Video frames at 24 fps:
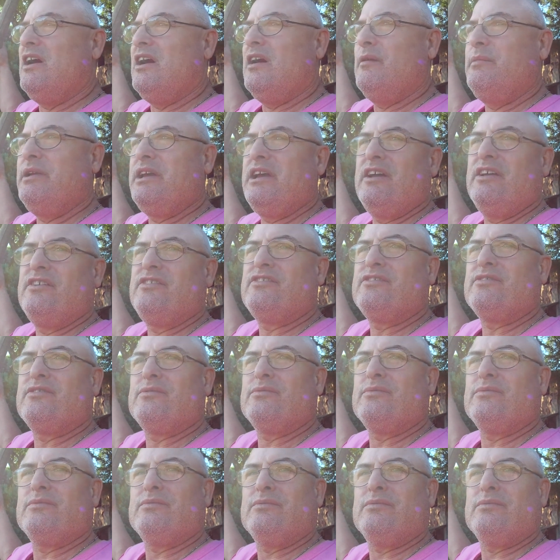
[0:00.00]
Because
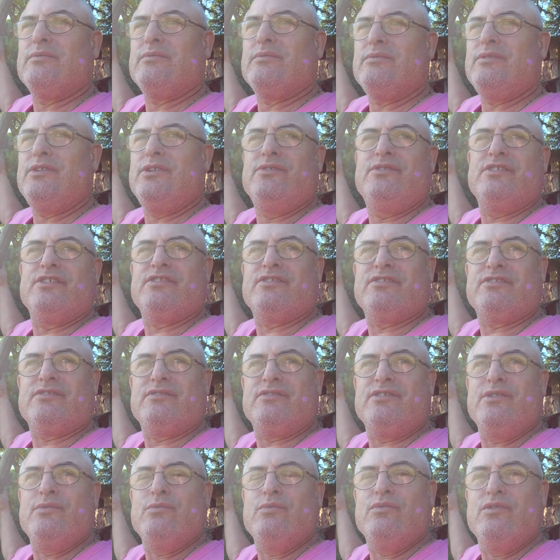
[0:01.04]

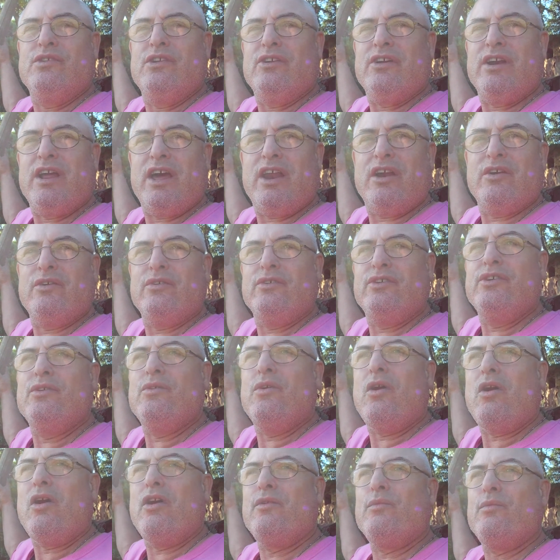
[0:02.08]
you learn how to do
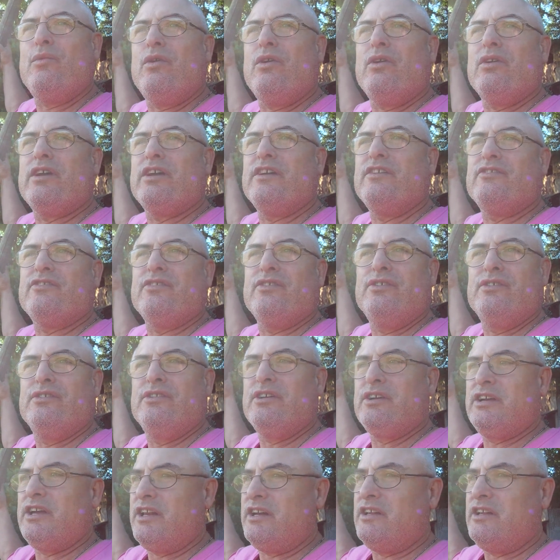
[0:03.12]
hard work. And so you look at